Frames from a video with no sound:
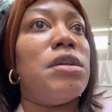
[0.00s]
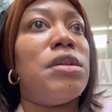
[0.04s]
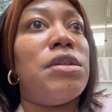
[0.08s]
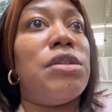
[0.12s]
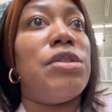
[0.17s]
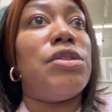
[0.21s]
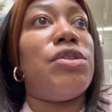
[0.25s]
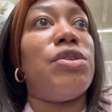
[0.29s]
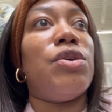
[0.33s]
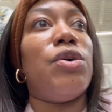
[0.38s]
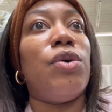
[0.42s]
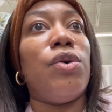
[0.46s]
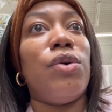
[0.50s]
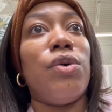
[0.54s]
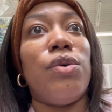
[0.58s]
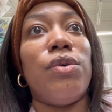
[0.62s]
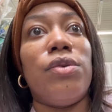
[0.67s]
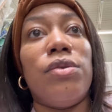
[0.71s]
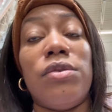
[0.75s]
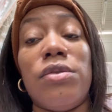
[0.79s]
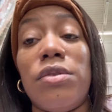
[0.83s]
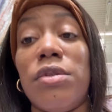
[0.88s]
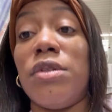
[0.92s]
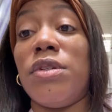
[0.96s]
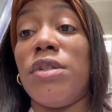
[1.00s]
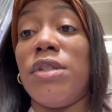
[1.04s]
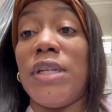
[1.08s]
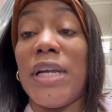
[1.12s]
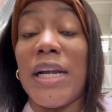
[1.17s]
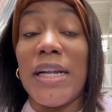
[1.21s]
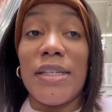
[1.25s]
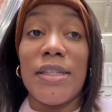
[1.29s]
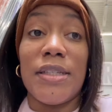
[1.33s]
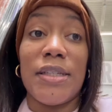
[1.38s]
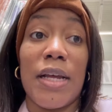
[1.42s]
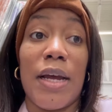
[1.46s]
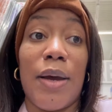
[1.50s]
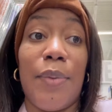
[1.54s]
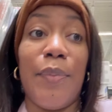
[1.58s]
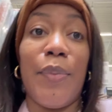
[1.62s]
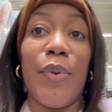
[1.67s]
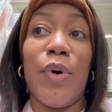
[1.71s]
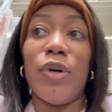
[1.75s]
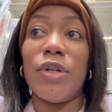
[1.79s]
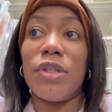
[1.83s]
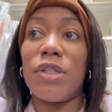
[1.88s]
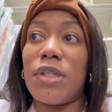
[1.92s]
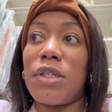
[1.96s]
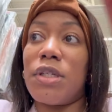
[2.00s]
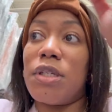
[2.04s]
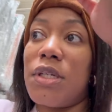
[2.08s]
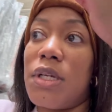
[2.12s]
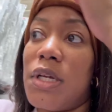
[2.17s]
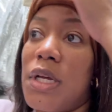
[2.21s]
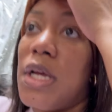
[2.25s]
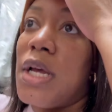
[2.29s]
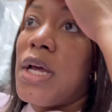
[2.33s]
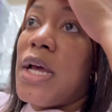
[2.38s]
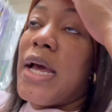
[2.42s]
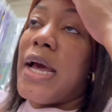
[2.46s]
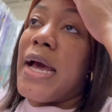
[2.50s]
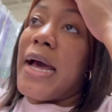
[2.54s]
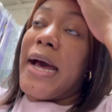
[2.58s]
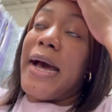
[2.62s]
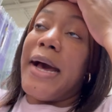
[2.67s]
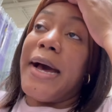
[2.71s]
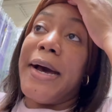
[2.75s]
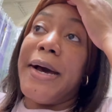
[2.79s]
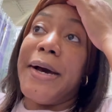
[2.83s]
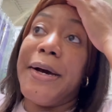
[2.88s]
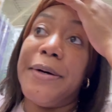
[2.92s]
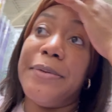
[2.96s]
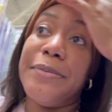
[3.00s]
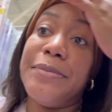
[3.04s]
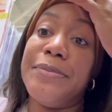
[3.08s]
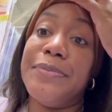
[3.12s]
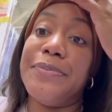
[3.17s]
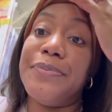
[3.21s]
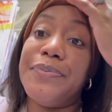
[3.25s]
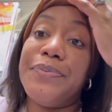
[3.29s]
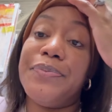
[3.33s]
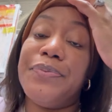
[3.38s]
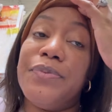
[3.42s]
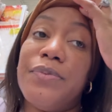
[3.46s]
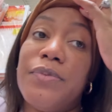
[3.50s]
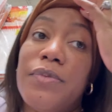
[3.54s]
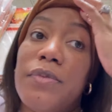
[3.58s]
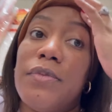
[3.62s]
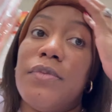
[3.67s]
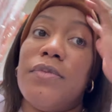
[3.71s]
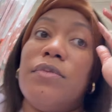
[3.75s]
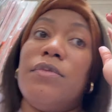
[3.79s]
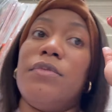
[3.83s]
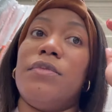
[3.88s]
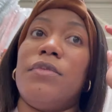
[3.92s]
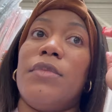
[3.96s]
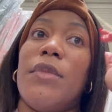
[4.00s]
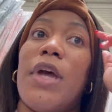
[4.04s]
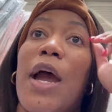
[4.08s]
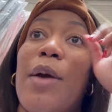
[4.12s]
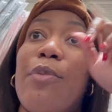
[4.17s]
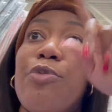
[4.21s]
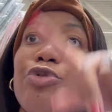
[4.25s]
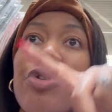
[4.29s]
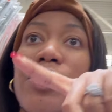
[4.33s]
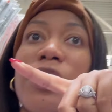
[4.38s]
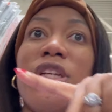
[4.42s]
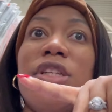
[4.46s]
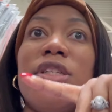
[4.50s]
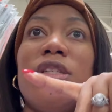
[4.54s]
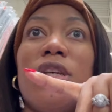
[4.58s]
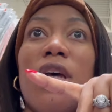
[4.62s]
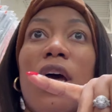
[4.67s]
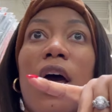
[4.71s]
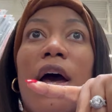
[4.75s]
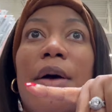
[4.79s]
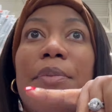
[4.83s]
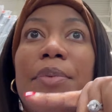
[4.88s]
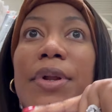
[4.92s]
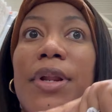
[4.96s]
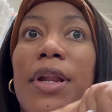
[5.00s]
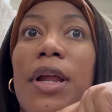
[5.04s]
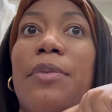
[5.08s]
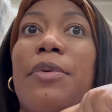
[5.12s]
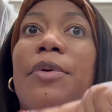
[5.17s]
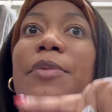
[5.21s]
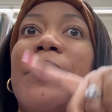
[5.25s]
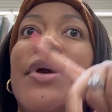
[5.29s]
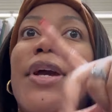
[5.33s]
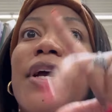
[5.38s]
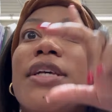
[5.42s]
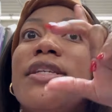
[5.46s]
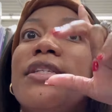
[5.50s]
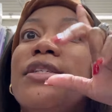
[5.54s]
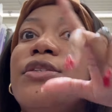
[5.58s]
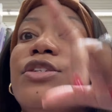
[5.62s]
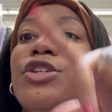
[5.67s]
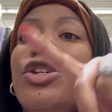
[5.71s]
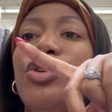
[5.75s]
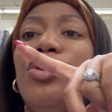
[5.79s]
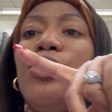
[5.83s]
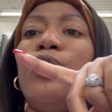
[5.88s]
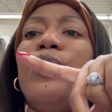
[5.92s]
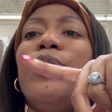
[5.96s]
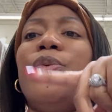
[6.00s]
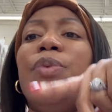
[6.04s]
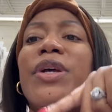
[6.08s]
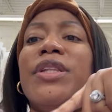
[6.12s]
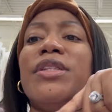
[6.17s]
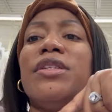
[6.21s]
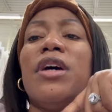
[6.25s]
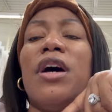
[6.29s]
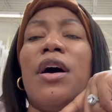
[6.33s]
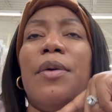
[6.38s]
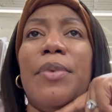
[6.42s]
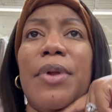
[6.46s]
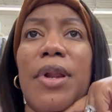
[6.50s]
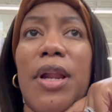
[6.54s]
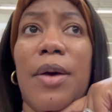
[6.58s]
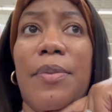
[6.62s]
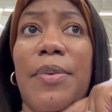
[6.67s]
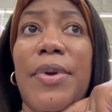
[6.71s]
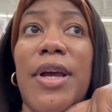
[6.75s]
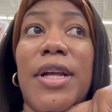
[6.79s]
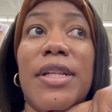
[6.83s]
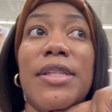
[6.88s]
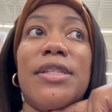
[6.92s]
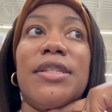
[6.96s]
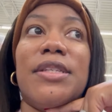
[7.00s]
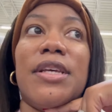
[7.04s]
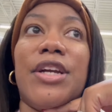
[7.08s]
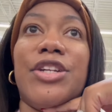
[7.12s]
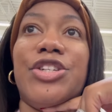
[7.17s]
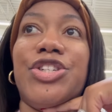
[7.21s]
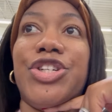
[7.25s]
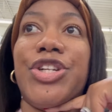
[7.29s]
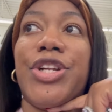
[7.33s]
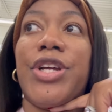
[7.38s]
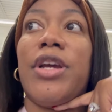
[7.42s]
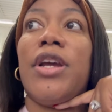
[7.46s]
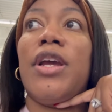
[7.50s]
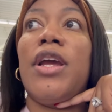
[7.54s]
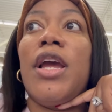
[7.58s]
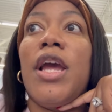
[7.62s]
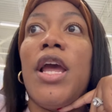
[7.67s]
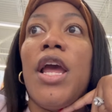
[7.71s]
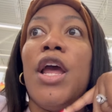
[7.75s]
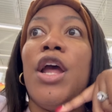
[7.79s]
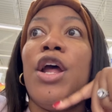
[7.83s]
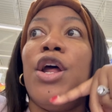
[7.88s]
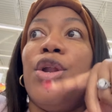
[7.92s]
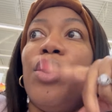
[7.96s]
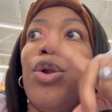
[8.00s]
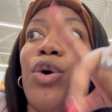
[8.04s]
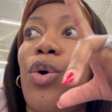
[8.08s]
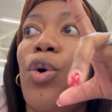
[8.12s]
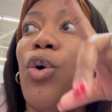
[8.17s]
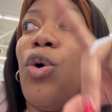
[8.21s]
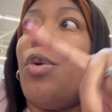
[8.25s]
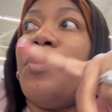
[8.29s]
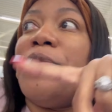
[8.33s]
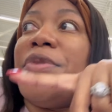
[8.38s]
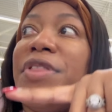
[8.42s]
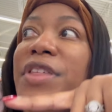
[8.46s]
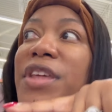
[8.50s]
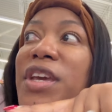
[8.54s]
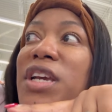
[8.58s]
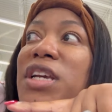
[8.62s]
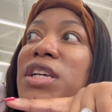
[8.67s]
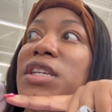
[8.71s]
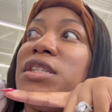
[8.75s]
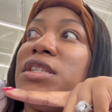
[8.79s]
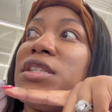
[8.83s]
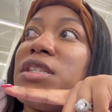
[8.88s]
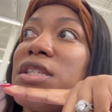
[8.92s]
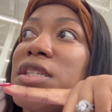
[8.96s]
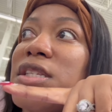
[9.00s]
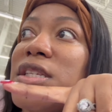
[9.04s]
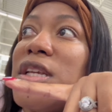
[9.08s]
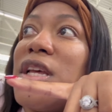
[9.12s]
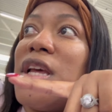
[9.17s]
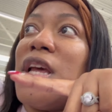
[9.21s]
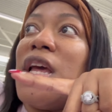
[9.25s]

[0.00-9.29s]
so that's that but um i'm running to hobby lobby because you know we went to hobby lobby on saturday the home things